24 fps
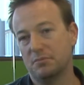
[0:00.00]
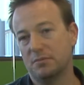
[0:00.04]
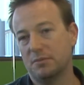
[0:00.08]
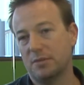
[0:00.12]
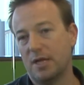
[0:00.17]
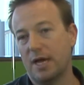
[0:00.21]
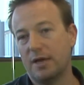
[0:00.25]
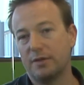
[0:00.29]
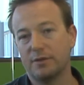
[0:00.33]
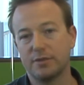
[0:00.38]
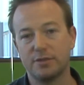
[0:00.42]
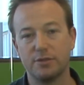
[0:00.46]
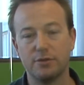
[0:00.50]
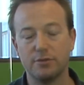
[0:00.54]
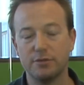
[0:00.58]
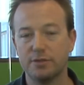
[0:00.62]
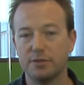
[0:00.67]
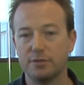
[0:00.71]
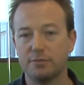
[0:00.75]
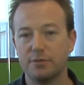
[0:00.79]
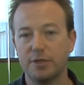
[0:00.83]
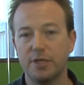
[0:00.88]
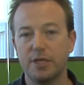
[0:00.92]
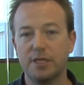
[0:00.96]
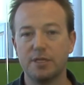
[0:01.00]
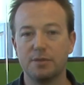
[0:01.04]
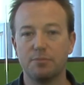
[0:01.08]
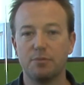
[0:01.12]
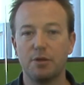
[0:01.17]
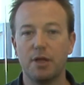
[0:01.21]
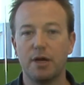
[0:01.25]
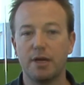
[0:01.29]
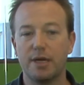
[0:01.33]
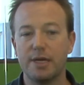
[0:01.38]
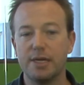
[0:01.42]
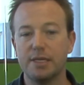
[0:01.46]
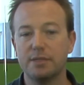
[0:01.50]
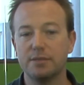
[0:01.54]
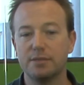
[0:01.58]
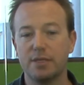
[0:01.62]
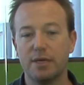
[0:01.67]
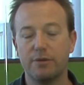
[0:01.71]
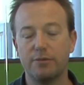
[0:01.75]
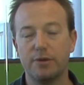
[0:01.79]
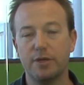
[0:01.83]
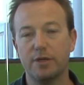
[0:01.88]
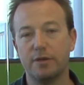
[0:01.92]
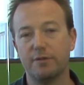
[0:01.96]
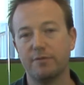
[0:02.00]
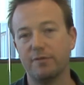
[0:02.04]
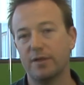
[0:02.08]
other sources we need to plug in. So we need the